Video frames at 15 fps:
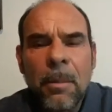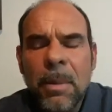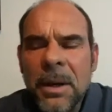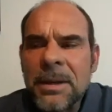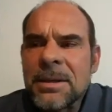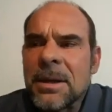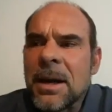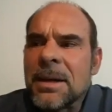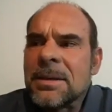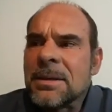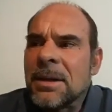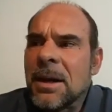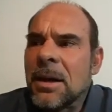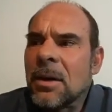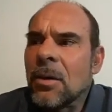But it's like,
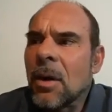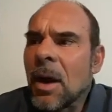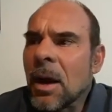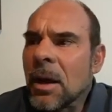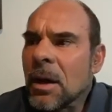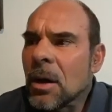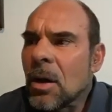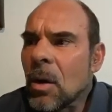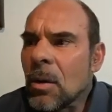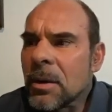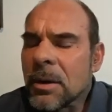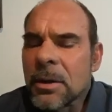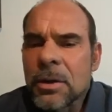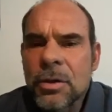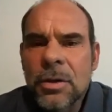say, I'm going to go
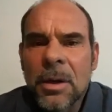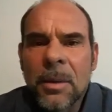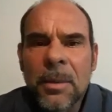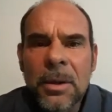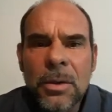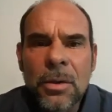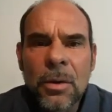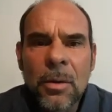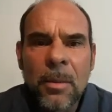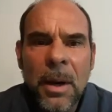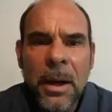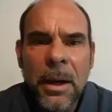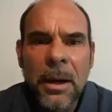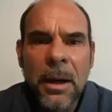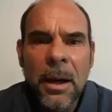into the gym and do
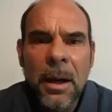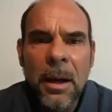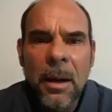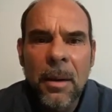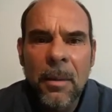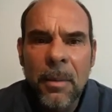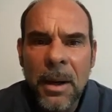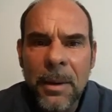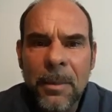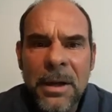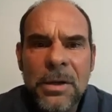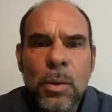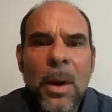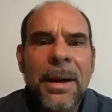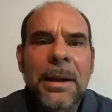my
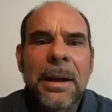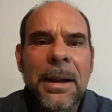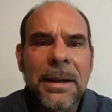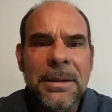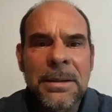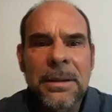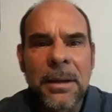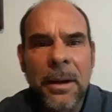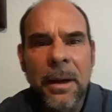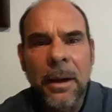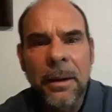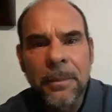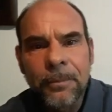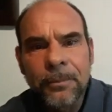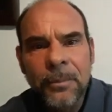sweat glands
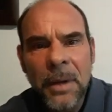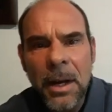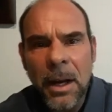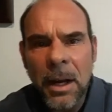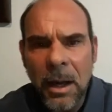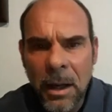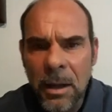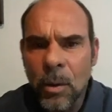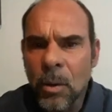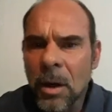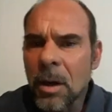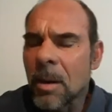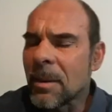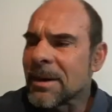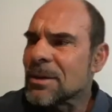today. Yeah, I'm going to
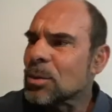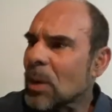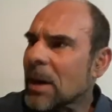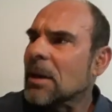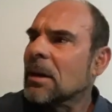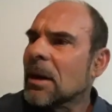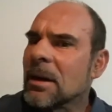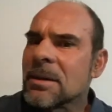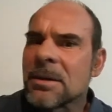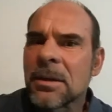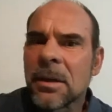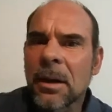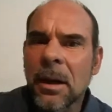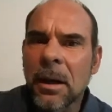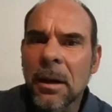work on my sweat glands
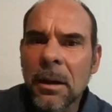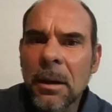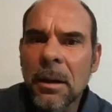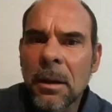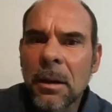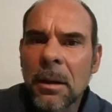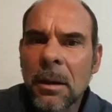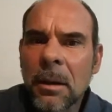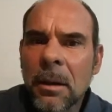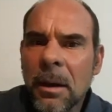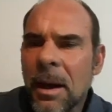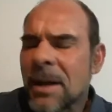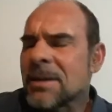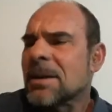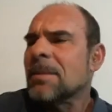today.
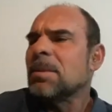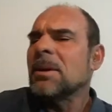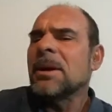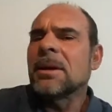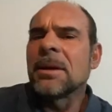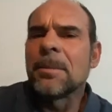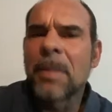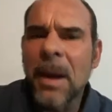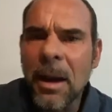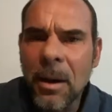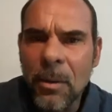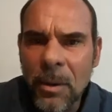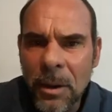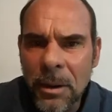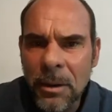That's completely
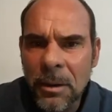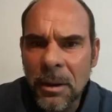backward.